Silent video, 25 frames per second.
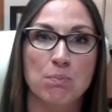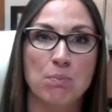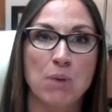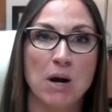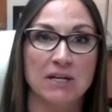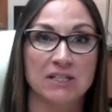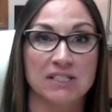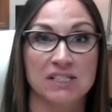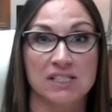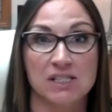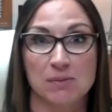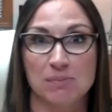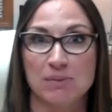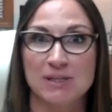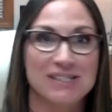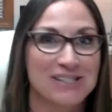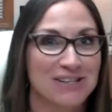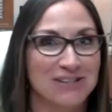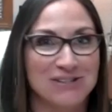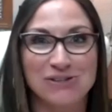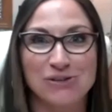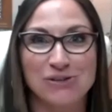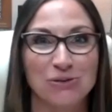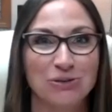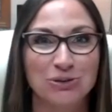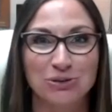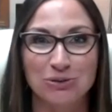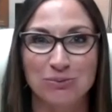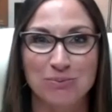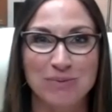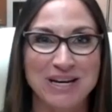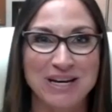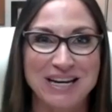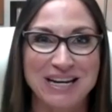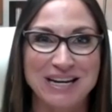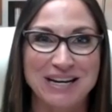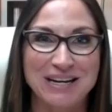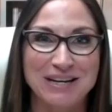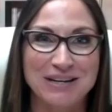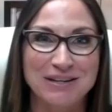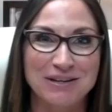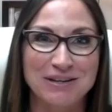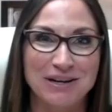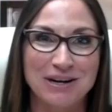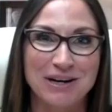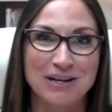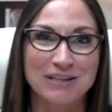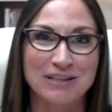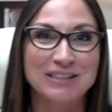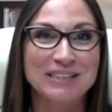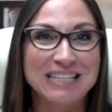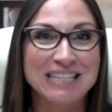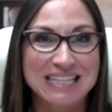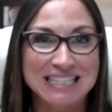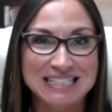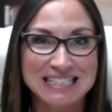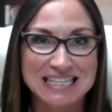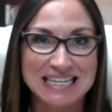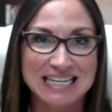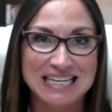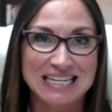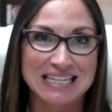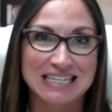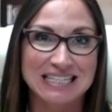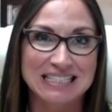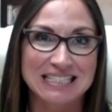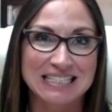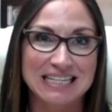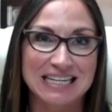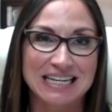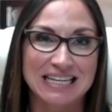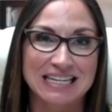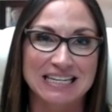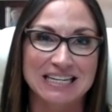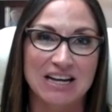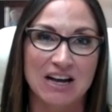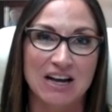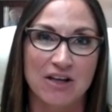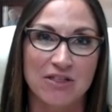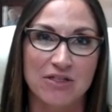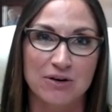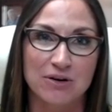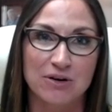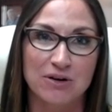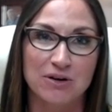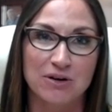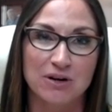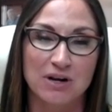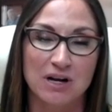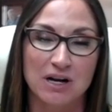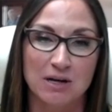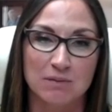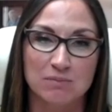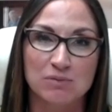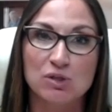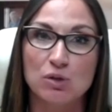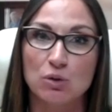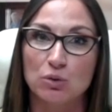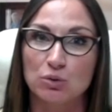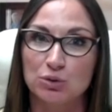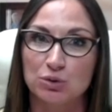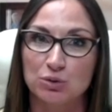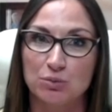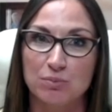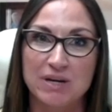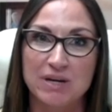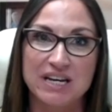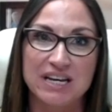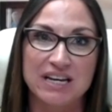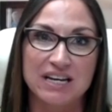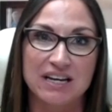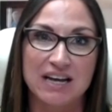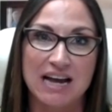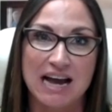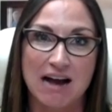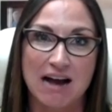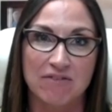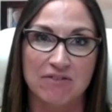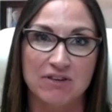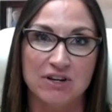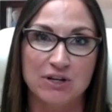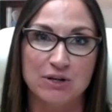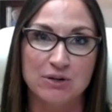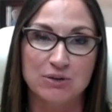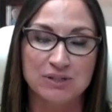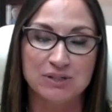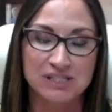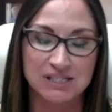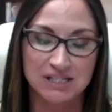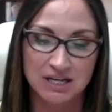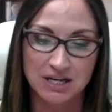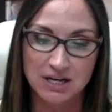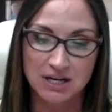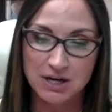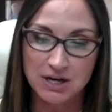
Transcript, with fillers: participants on social media, uh, LinkedIn, and other um, social media avenues.